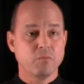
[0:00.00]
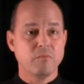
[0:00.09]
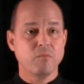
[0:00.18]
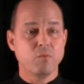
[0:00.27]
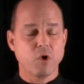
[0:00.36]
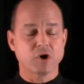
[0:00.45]

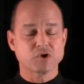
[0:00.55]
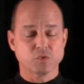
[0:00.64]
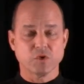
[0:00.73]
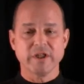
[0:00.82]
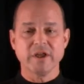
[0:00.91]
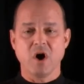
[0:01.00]
works
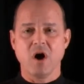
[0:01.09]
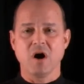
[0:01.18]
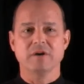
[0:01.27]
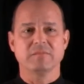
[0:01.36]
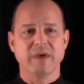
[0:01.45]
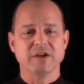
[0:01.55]
really
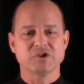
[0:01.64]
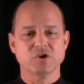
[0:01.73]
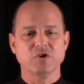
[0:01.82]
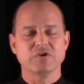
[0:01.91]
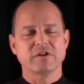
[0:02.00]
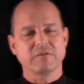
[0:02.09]
hard to make
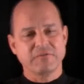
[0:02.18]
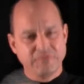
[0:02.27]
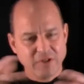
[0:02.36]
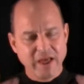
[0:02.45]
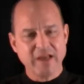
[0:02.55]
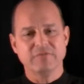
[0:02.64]
sure that the
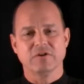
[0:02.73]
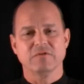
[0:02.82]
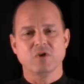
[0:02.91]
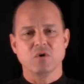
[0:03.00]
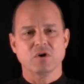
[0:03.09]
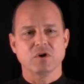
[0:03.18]
flavor of
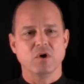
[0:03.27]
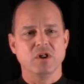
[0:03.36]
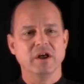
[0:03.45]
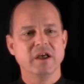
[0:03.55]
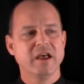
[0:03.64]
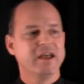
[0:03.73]

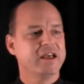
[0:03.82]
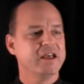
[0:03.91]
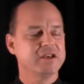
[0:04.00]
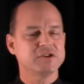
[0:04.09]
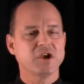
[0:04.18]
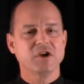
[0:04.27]
Coca-Cola
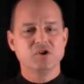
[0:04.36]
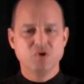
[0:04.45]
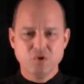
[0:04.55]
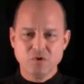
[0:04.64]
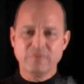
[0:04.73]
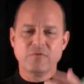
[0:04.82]
is
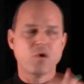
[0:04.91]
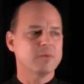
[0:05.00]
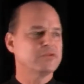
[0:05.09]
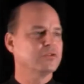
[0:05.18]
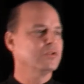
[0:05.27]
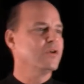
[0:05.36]
uniform
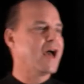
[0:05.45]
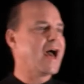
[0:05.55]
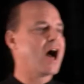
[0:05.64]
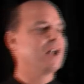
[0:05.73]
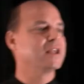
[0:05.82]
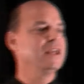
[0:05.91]

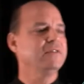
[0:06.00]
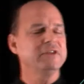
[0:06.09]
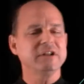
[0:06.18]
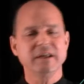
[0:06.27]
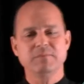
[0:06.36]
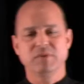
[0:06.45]
throughout,
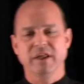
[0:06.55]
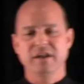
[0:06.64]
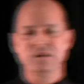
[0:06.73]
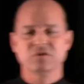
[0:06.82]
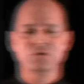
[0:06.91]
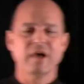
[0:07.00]
evenly
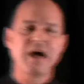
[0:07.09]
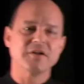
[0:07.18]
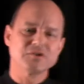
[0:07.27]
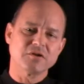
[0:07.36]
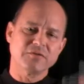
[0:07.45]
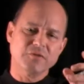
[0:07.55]
blended throughout.
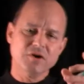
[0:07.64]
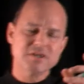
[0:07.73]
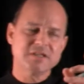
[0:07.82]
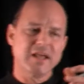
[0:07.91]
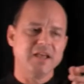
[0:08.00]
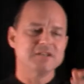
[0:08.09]
So the
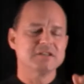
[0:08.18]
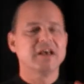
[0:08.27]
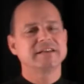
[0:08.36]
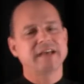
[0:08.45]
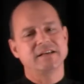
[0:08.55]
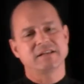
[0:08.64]
first taste
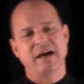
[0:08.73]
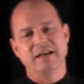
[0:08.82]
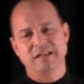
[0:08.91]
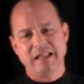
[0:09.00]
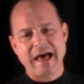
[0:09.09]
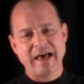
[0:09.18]
tastes like
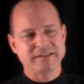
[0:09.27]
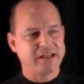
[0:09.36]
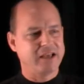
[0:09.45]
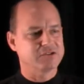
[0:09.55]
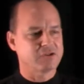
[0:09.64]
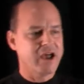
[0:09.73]
the last
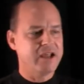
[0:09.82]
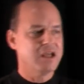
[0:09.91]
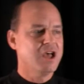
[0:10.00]
taste, right?